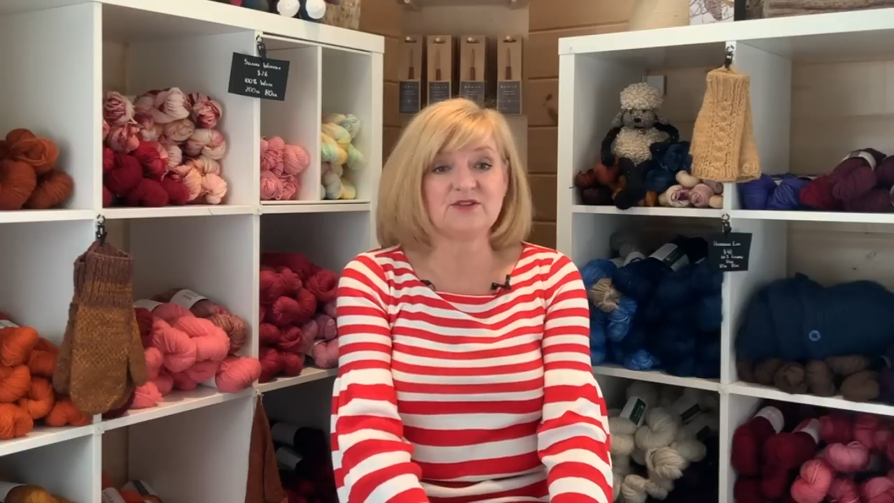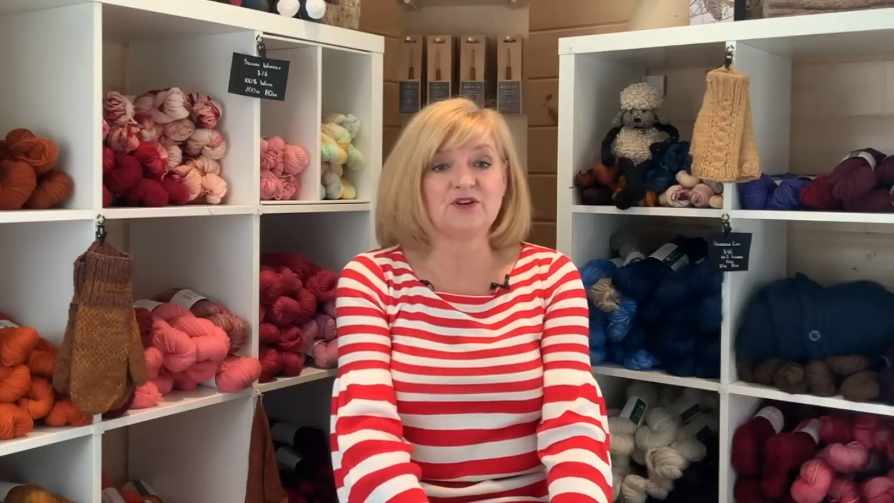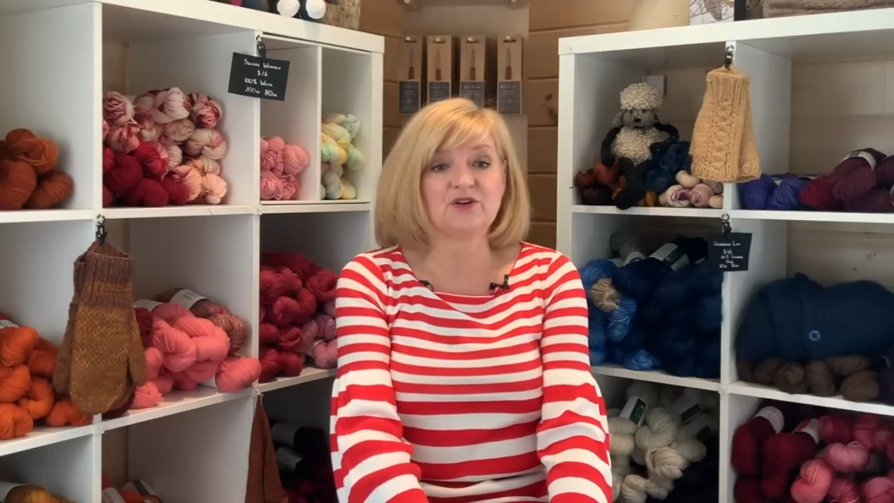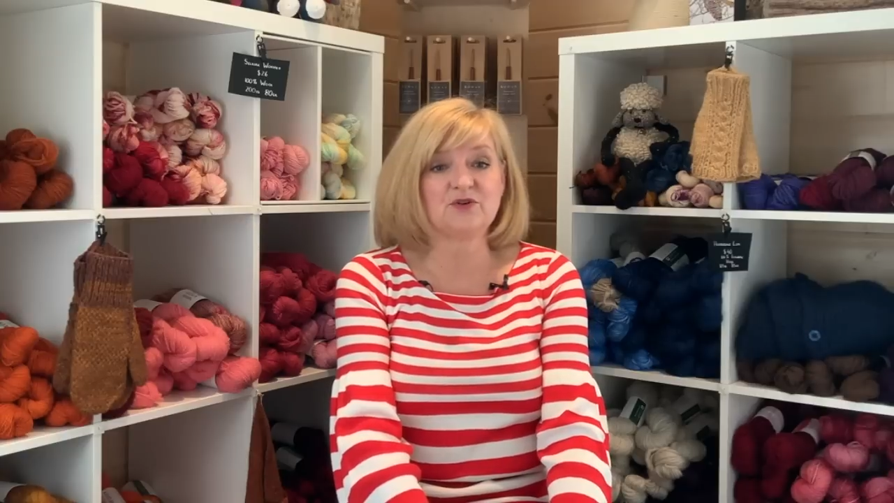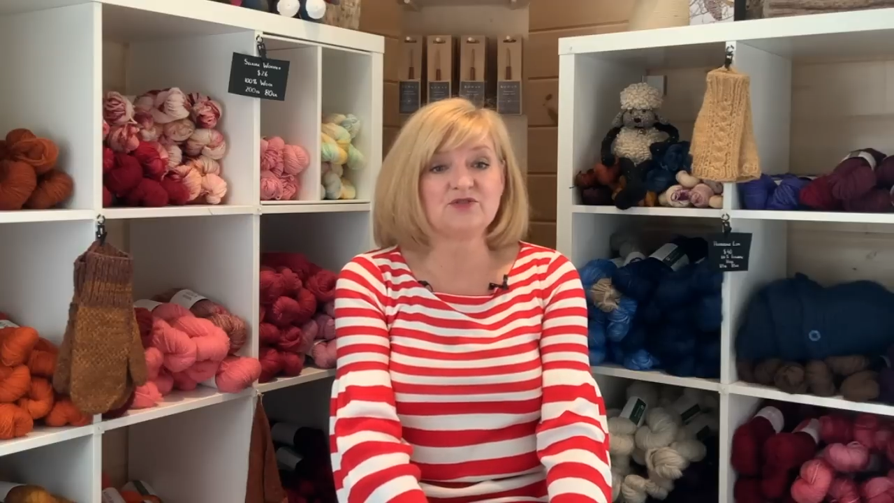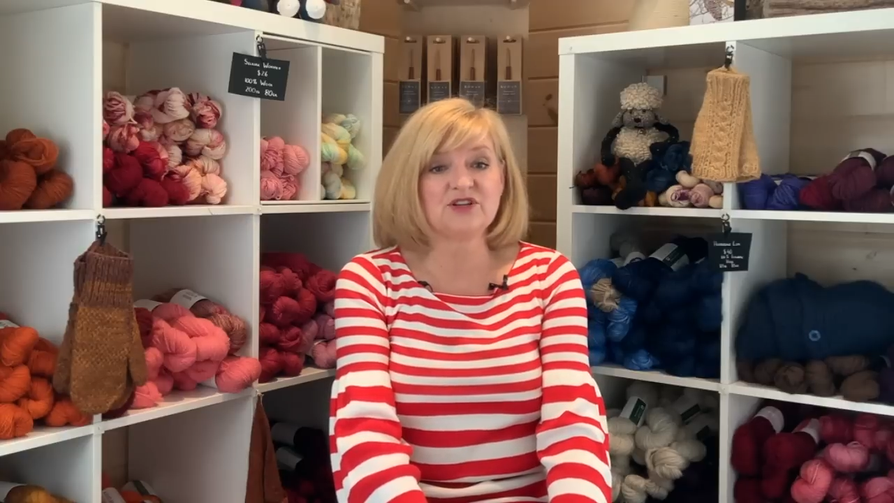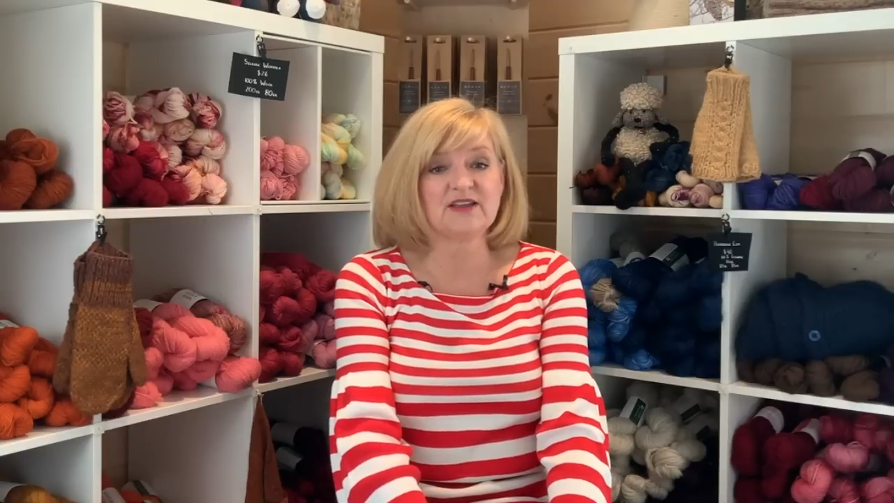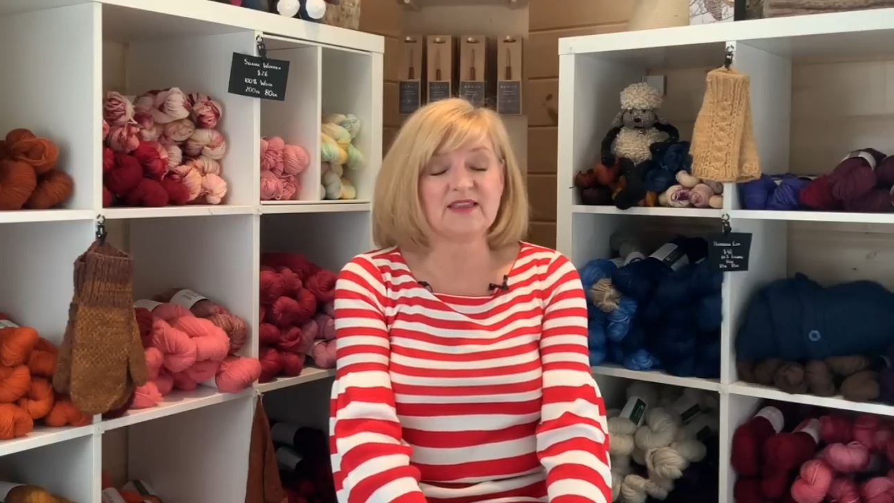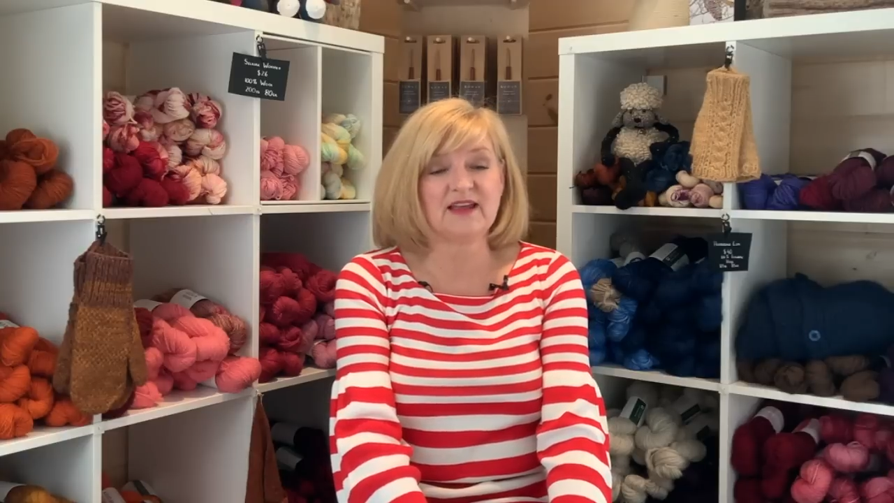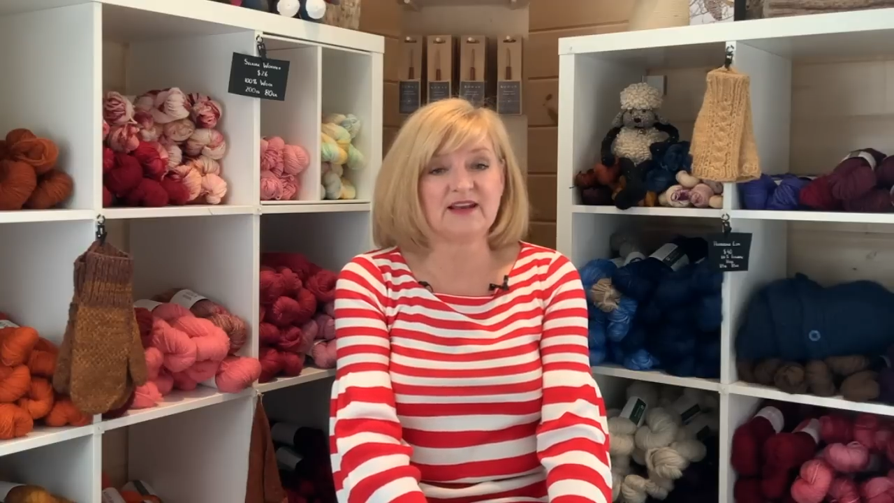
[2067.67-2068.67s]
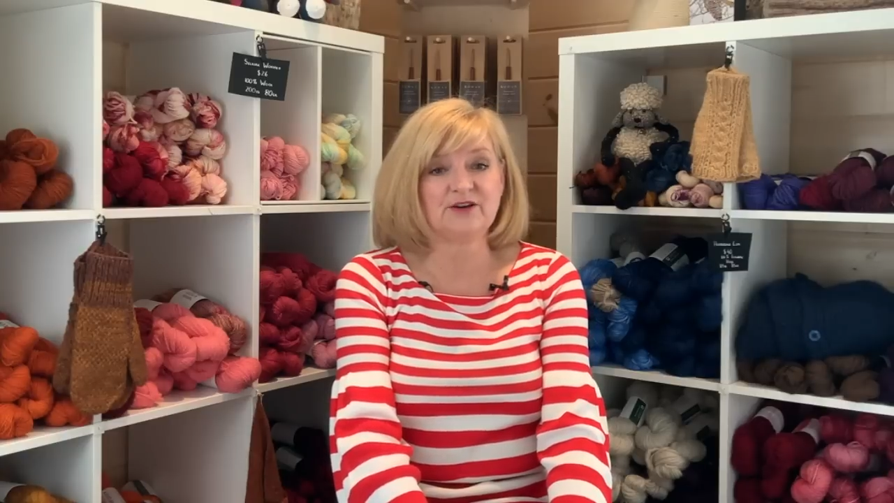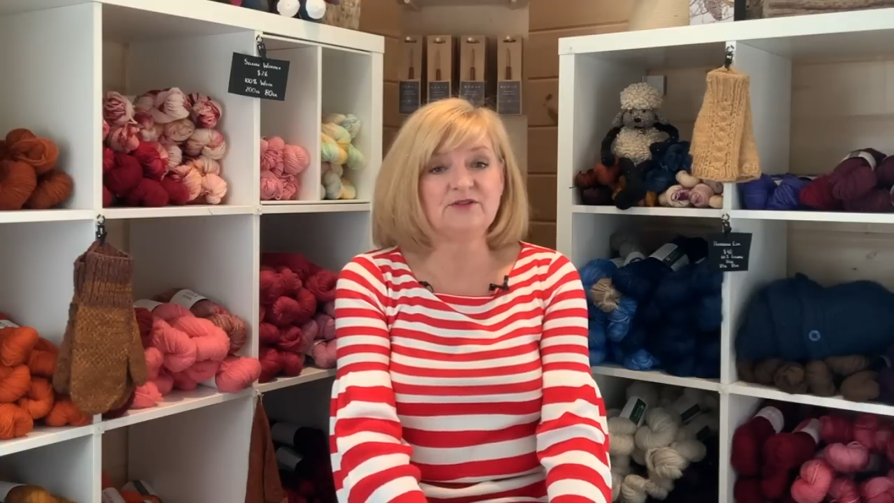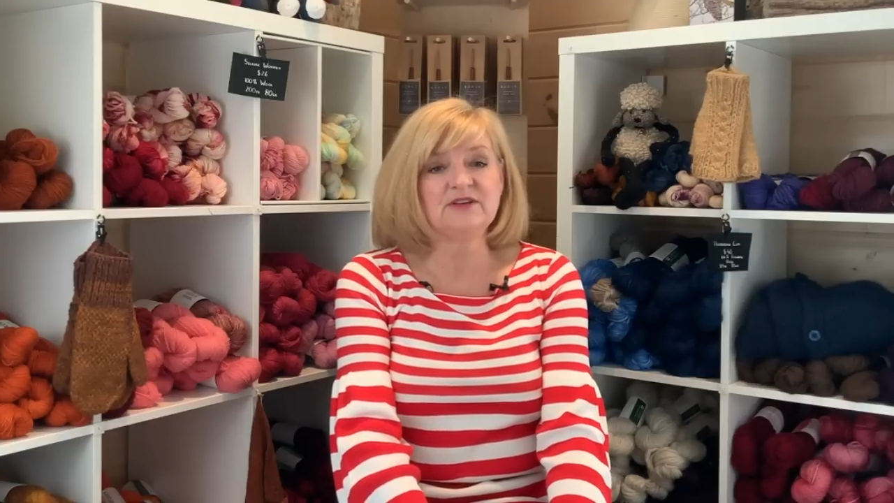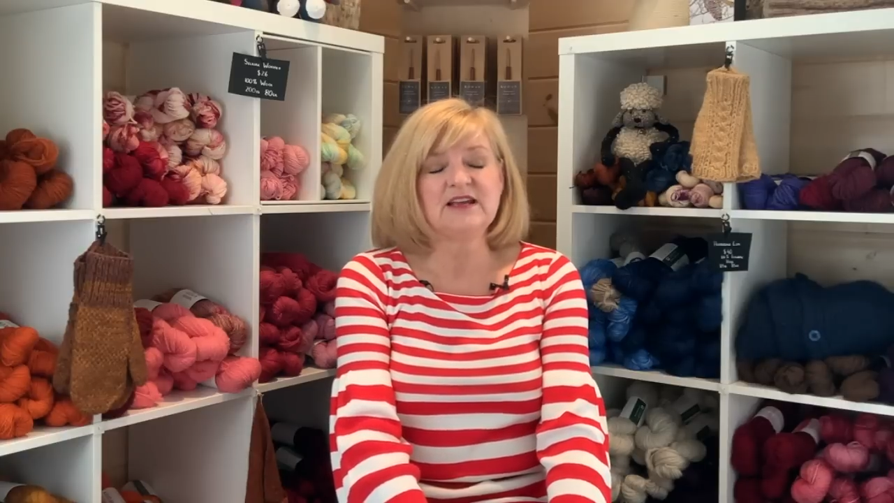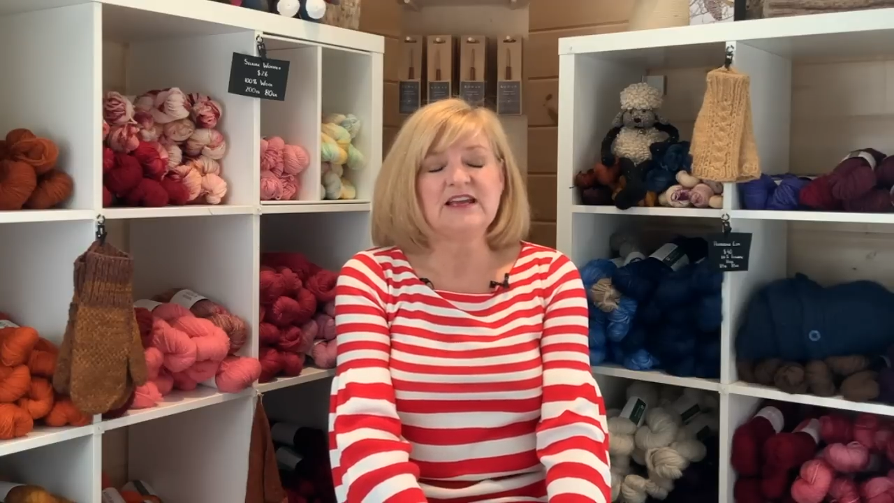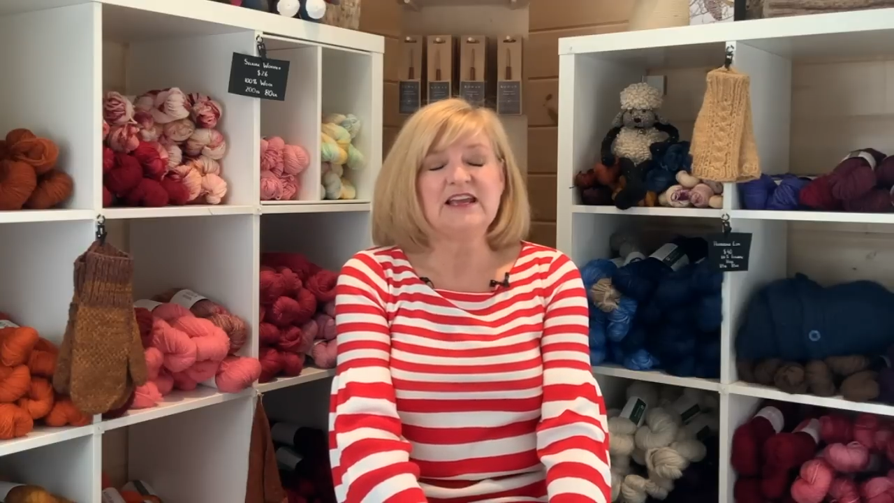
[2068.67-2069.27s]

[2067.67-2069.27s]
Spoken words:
so you can go check that out.